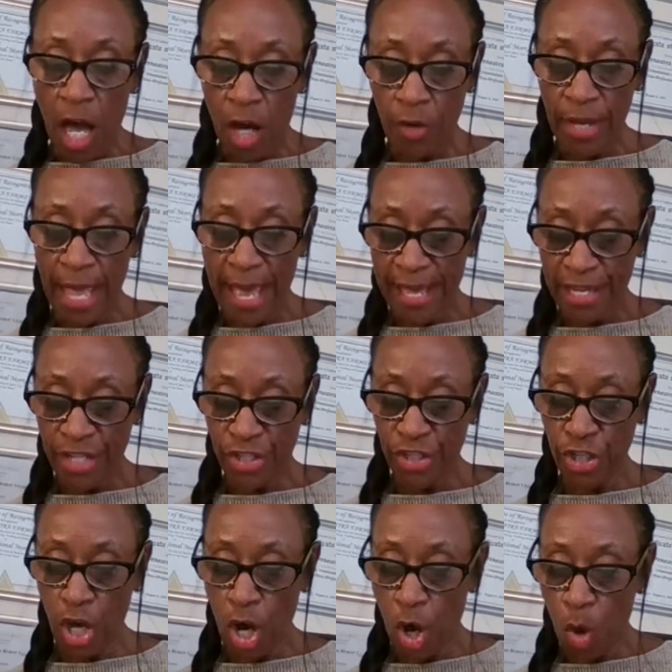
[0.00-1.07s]
Okay,
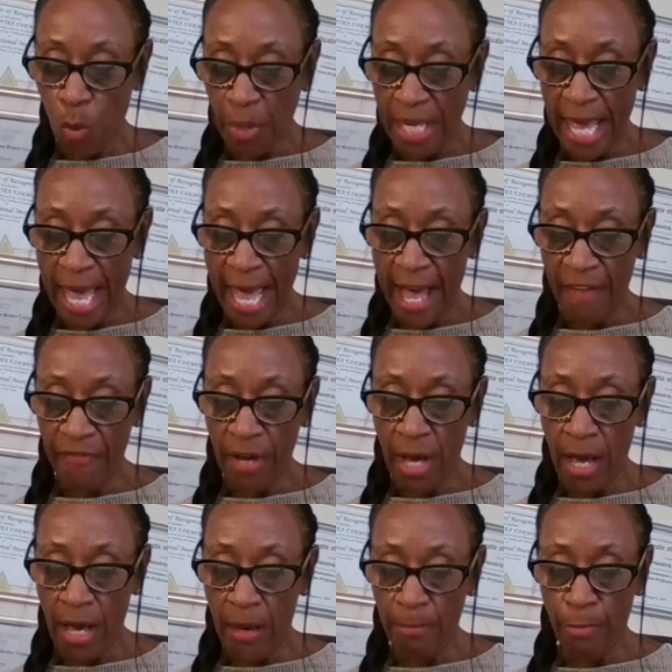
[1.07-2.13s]
so we have
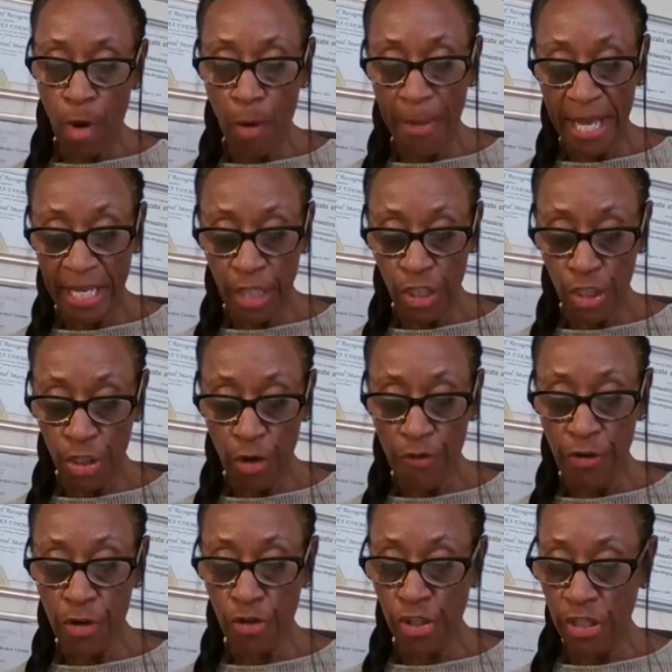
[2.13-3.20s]
probate
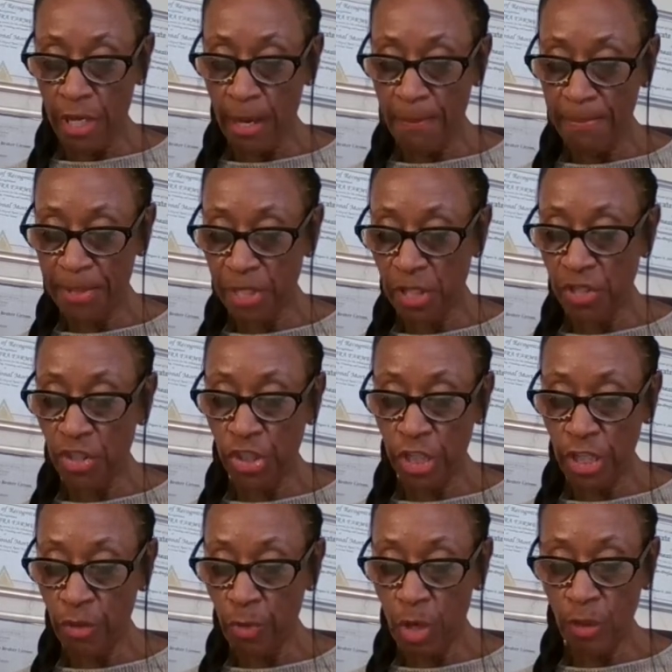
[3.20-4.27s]
conservatorships,
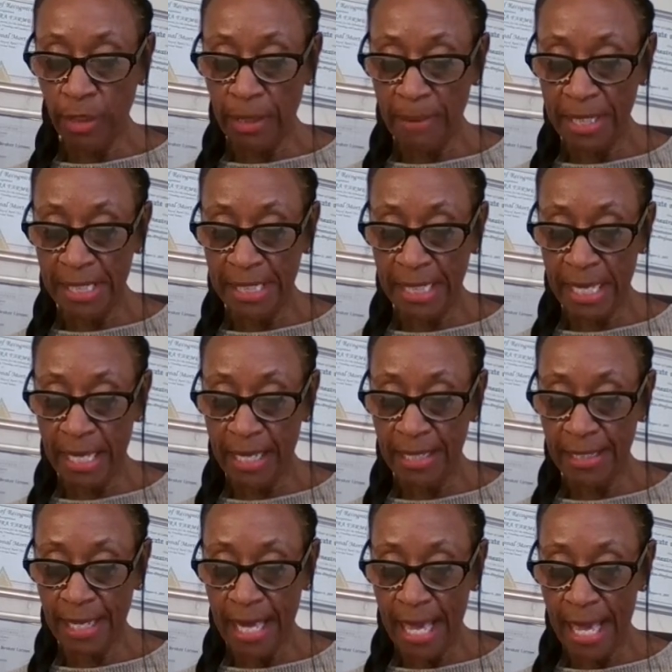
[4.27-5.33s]
general,
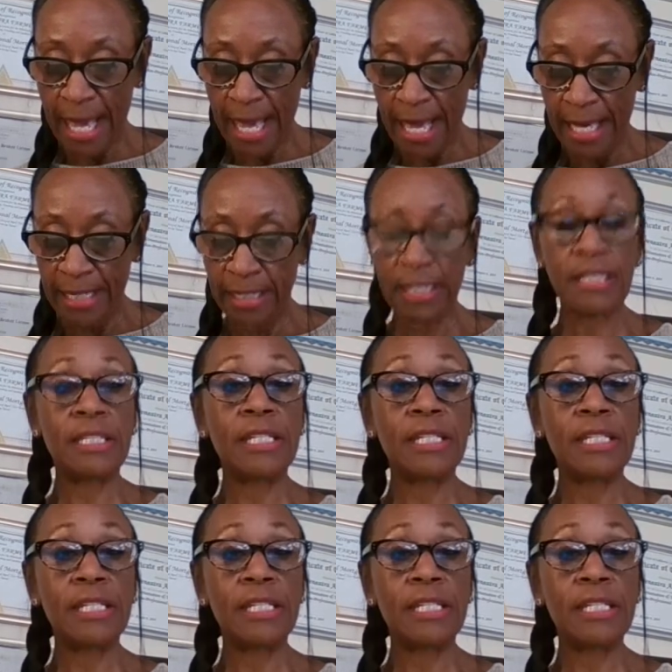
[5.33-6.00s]
limited, and